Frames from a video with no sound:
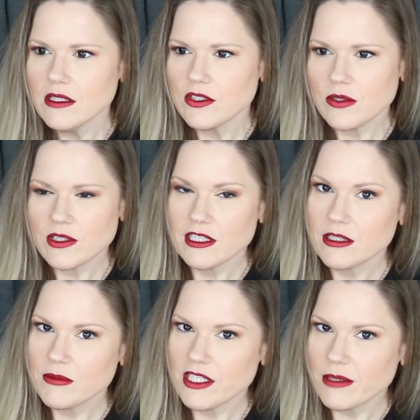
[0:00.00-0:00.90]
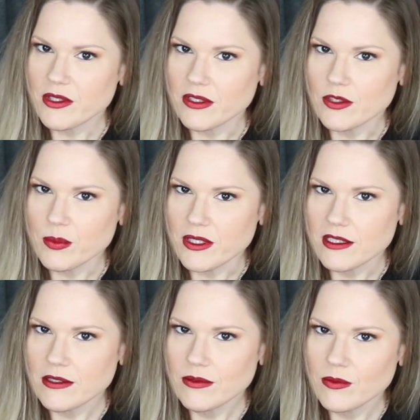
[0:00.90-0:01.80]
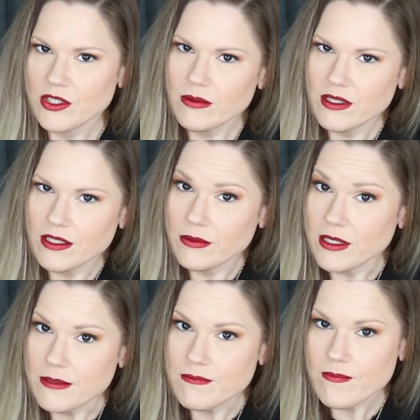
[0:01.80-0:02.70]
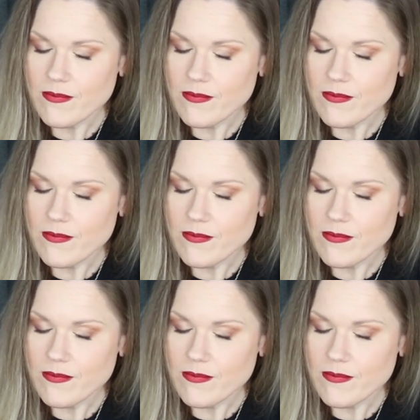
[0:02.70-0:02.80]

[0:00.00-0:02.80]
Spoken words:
Don't take them as absolutes, please. When you're ready, you're ready.